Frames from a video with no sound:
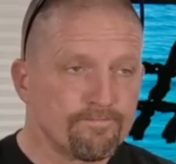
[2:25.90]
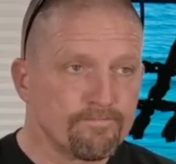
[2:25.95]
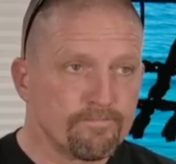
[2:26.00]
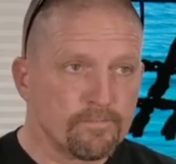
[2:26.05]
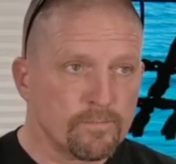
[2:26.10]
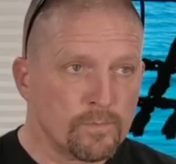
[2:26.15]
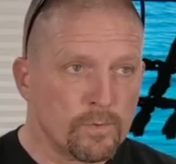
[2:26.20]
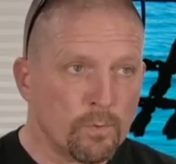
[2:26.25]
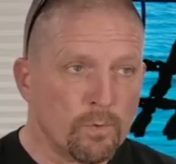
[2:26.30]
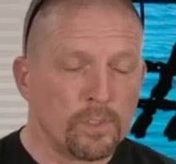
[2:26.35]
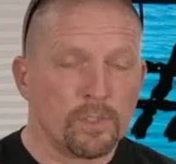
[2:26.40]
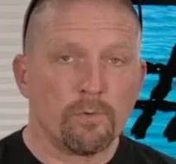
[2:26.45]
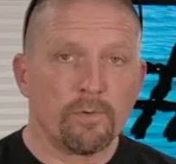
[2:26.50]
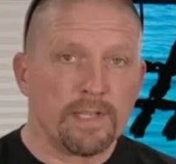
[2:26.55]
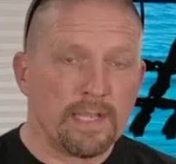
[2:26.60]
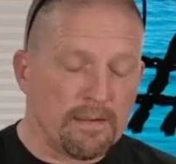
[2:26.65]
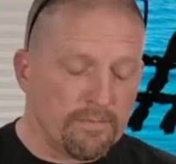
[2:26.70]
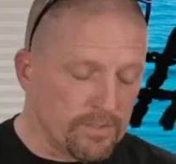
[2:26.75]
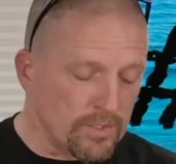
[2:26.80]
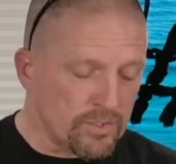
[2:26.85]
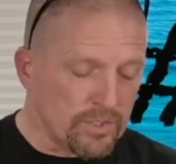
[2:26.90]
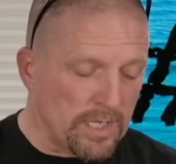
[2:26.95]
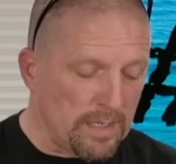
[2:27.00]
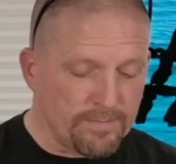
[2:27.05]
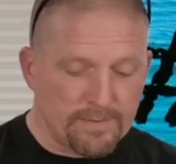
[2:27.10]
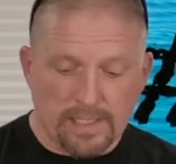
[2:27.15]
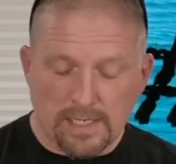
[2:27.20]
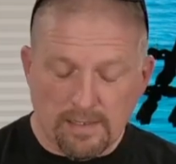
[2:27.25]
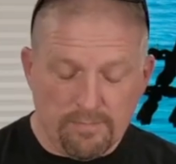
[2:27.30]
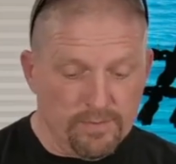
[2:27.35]
one that we have at the shop
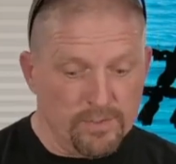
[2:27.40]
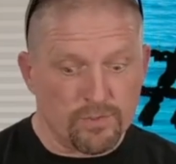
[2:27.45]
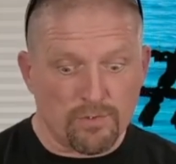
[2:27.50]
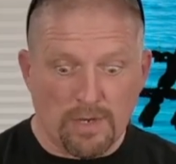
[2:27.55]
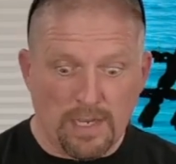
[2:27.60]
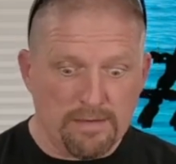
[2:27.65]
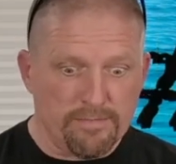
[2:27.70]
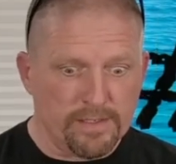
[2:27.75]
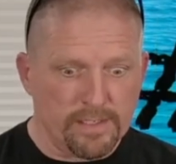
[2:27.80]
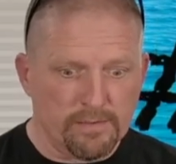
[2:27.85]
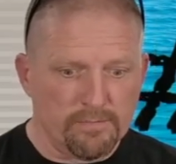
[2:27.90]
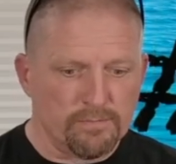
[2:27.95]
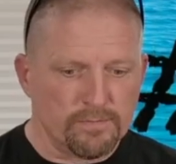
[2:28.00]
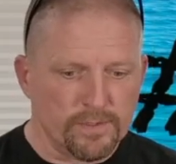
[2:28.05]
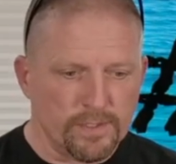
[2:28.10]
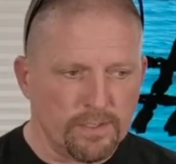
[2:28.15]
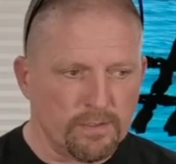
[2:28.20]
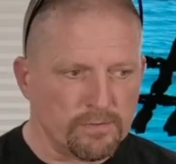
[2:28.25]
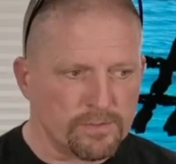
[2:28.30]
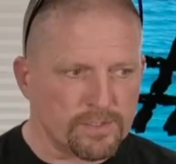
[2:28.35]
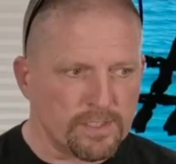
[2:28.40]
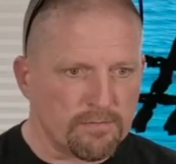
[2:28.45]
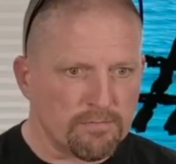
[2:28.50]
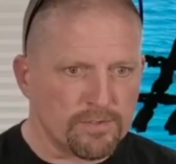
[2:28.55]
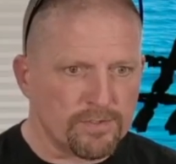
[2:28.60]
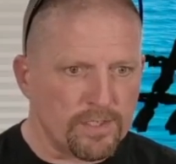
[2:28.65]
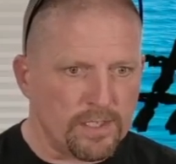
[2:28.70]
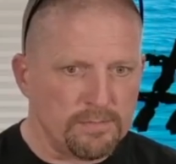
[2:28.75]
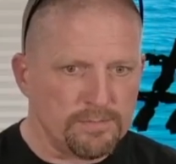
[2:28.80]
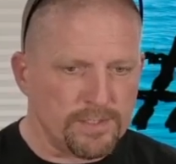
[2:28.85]
that I've been driving, several
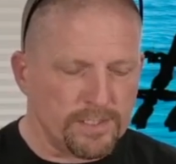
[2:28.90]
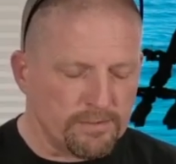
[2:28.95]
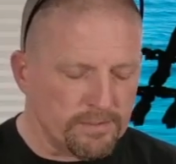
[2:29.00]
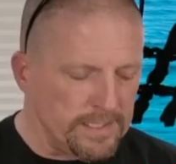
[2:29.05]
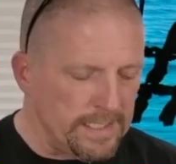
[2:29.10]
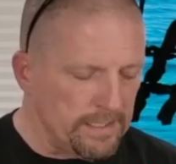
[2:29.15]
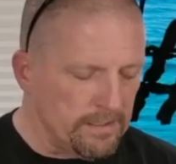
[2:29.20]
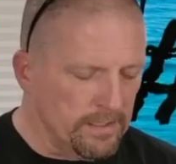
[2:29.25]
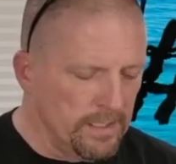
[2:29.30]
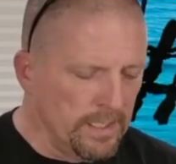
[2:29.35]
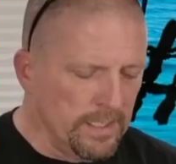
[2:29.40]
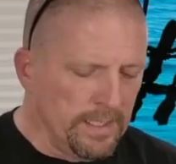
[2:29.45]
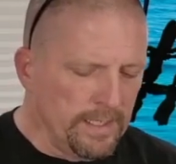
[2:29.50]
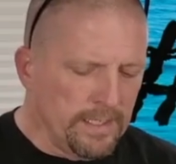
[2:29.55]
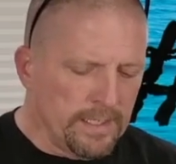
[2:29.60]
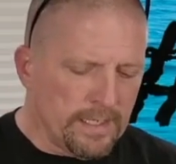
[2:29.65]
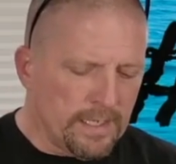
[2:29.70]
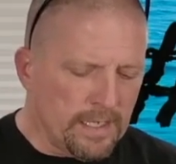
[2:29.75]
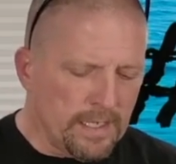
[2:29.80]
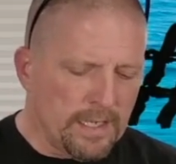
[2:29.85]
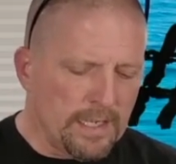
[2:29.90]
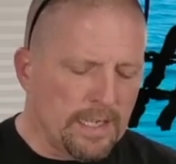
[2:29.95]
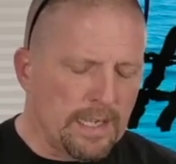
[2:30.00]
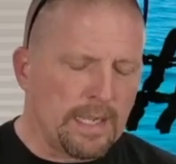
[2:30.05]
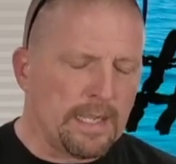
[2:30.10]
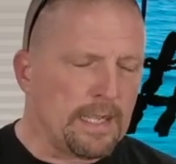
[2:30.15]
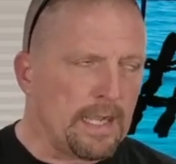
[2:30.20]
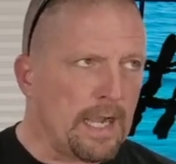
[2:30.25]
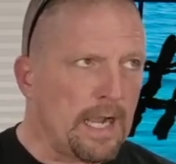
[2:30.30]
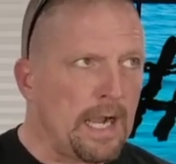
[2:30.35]
times here and there.
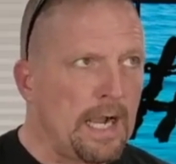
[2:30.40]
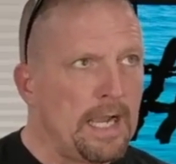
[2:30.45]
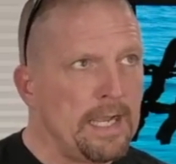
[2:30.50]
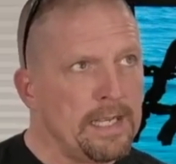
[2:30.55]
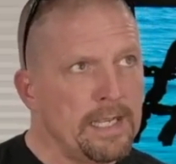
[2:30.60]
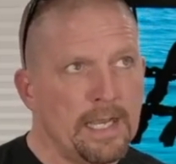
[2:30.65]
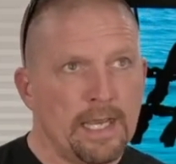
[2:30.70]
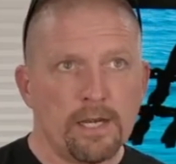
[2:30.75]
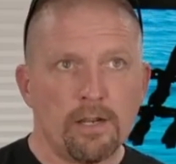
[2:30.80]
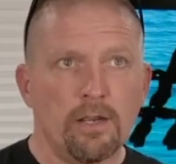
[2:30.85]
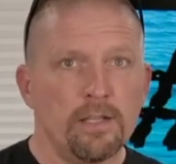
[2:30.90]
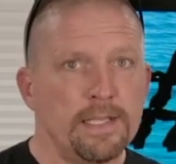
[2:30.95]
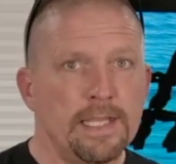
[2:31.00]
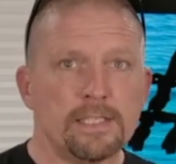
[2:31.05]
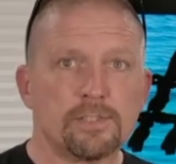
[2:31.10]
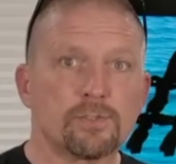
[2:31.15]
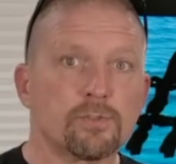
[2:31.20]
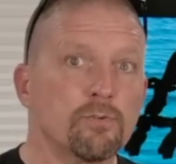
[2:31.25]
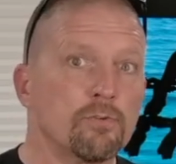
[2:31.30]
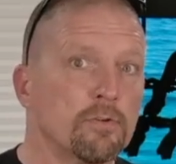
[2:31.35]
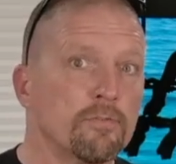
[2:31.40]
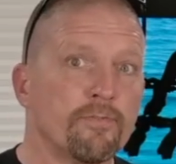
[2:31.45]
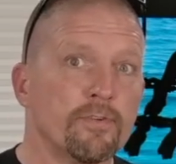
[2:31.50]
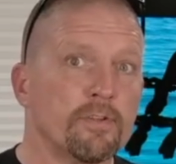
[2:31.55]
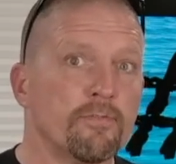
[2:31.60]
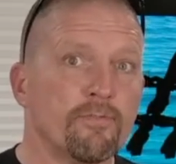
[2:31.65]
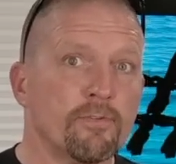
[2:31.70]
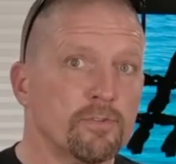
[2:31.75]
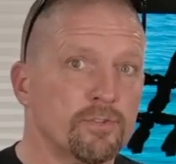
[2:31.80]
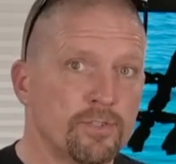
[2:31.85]
I got on that scooter for the
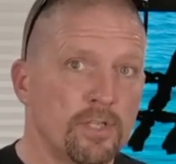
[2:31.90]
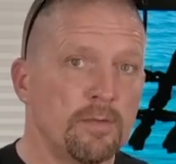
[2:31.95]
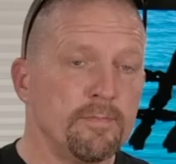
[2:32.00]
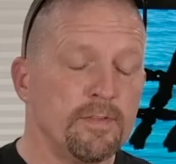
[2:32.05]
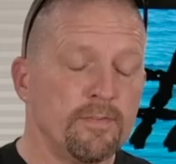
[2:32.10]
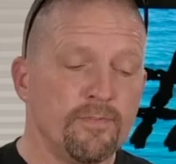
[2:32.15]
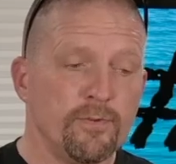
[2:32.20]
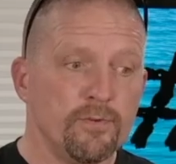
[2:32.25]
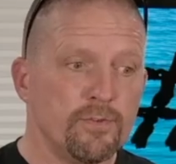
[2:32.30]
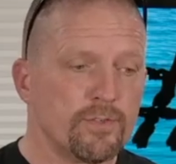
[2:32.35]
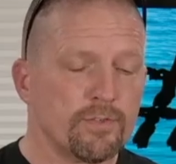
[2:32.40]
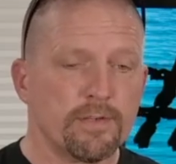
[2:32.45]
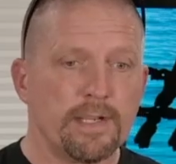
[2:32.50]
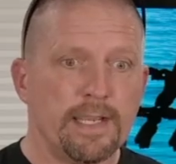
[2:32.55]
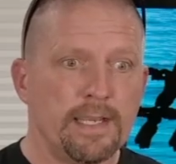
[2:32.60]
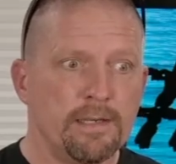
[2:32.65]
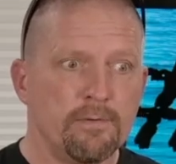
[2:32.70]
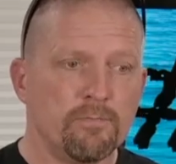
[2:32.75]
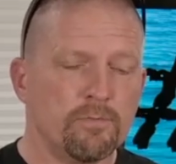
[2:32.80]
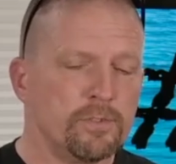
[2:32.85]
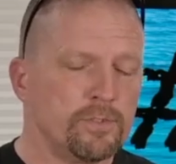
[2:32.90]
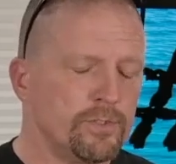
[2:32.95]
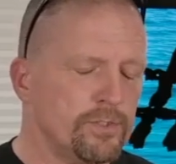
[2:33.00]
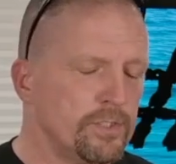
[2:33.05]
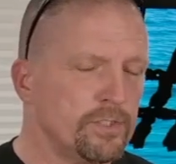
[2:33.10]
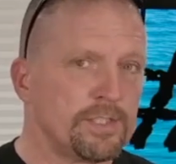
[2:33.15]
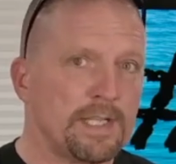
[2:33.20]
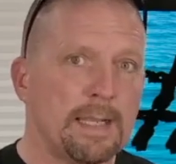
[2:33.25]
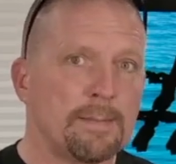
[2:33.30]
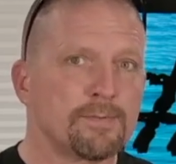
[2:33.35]
first time in the Future and was
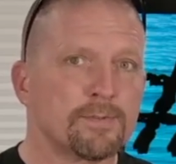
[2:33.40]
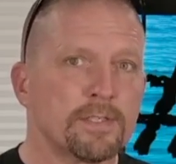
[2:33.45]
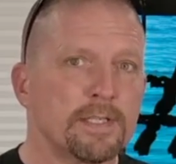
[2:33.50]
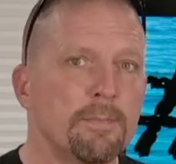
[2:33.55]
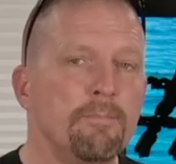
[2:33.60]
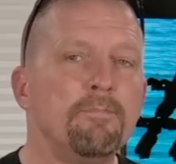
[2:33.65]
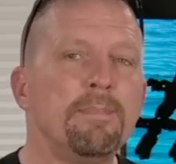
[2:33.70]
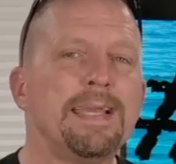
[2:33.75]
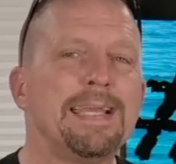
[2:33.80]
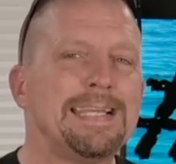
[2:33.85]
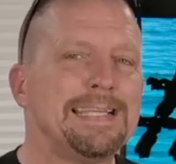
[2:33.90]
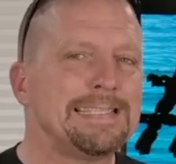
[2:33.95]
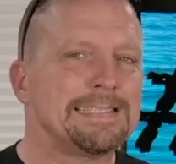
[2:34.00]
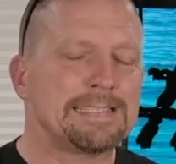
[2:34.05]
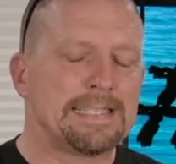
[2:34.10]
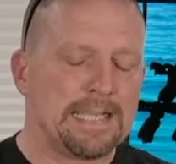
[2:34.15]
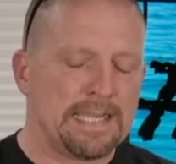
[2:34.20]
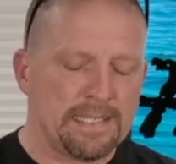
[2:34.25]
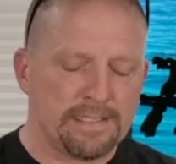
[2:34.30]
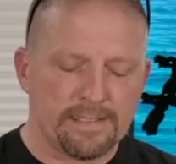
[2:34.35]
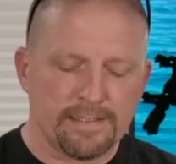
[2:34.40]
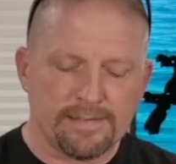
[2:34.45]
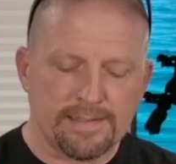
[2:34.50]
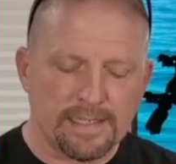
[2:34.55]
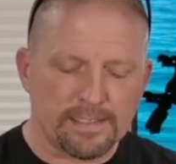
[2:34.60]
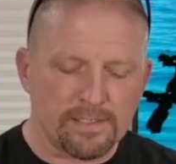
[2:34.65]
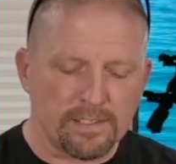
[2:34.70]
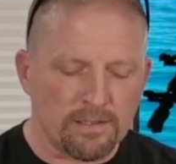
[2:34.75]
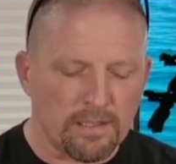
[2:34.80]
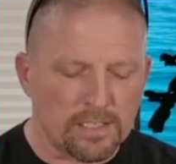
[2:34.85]
just absolutely amazed at the
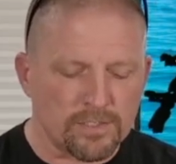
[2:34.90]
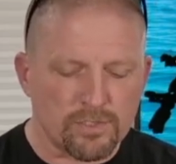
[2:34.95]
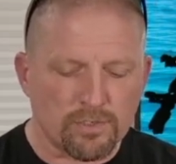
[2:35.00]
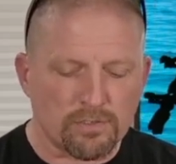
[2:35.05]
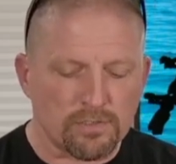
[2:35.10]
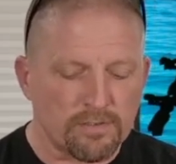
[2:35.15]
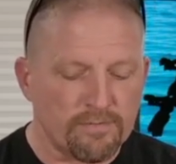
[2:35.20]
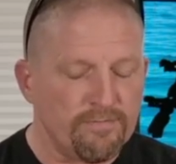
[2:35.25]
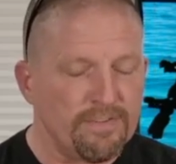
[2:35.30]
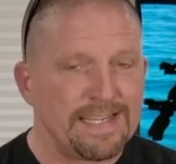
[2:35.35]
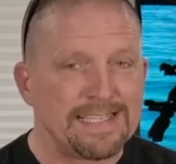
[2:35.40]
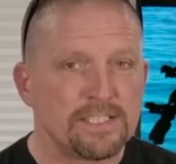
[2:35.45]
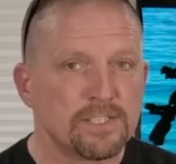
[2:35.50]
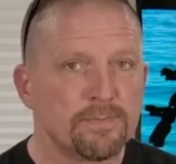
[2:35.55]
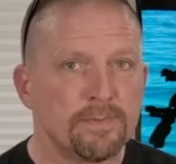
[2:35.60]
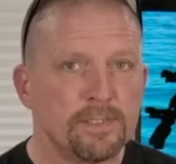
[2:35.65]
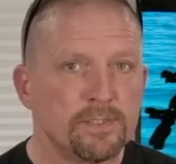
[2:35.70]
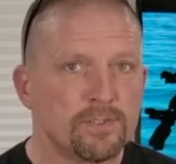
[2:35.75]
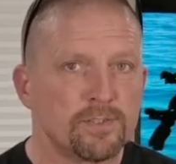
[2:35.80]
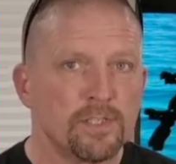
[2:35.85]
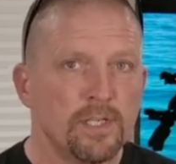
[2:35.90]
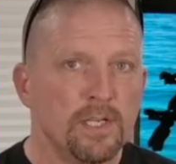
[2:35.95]
technological advancements